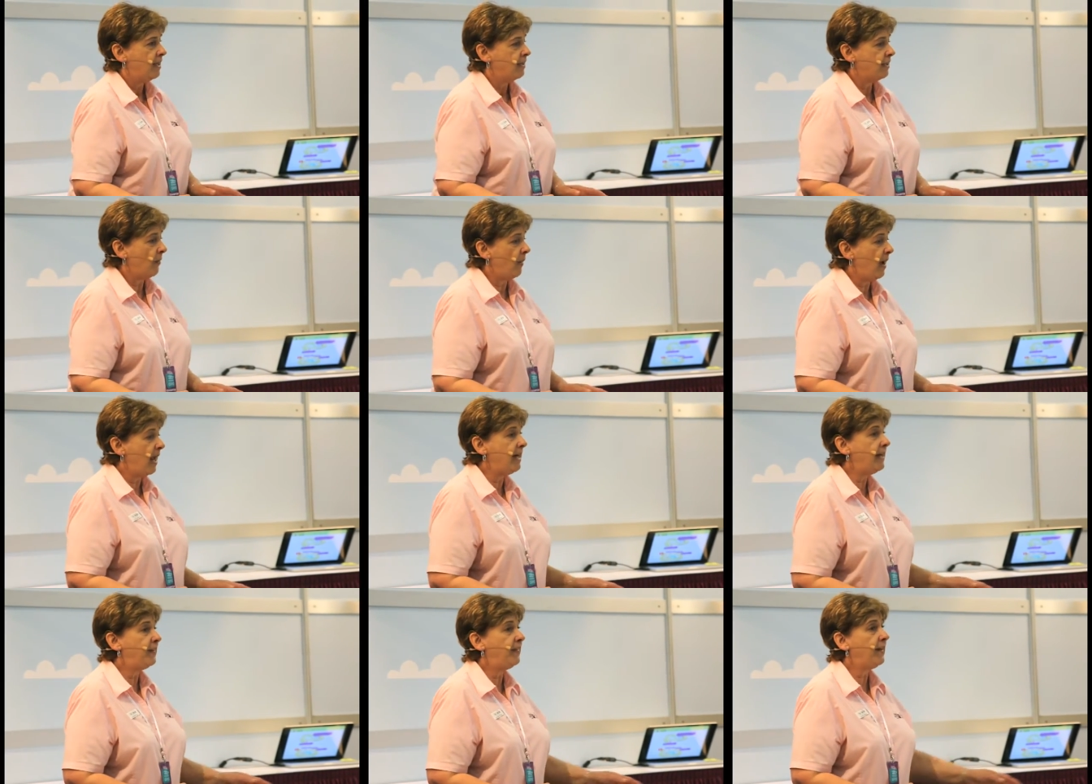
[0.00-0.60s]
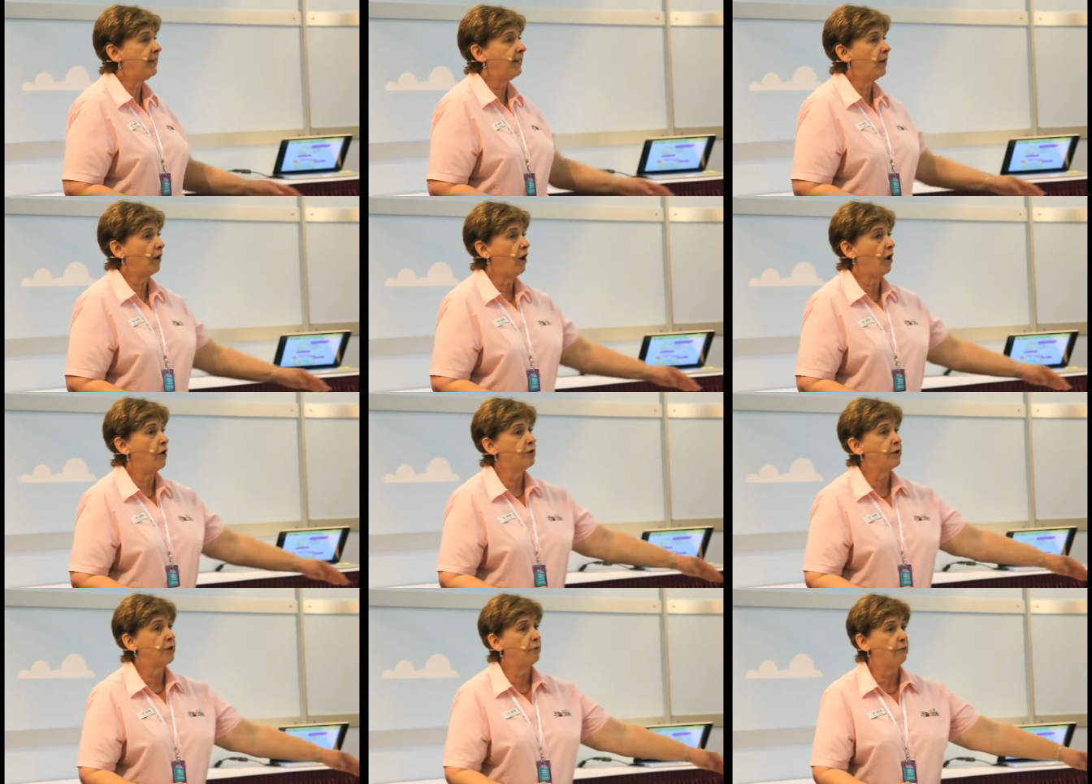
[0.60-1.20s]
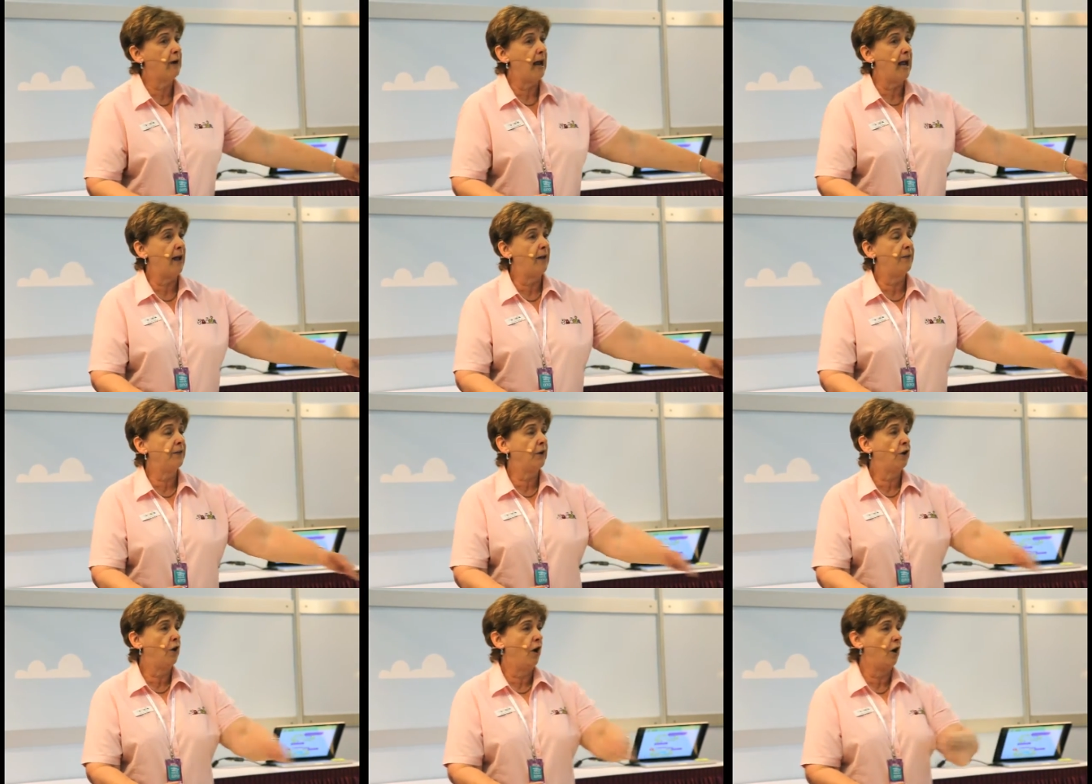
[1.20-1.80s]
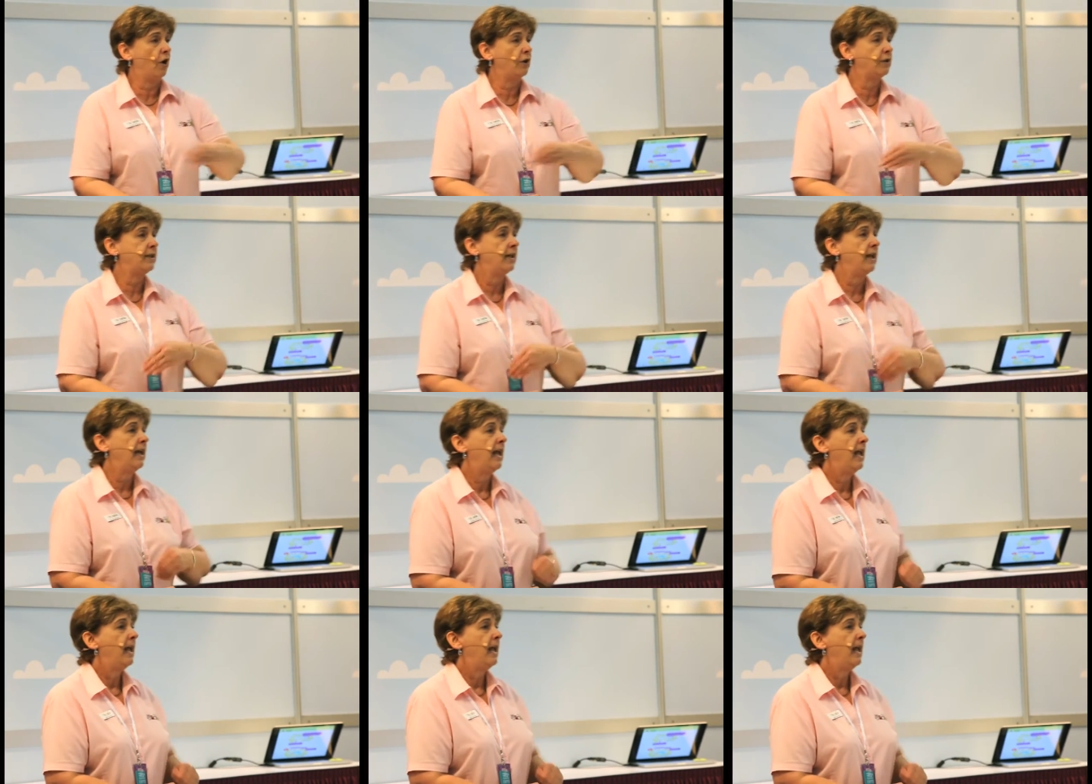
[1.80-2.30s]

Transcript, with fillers: So anything that goes around the cot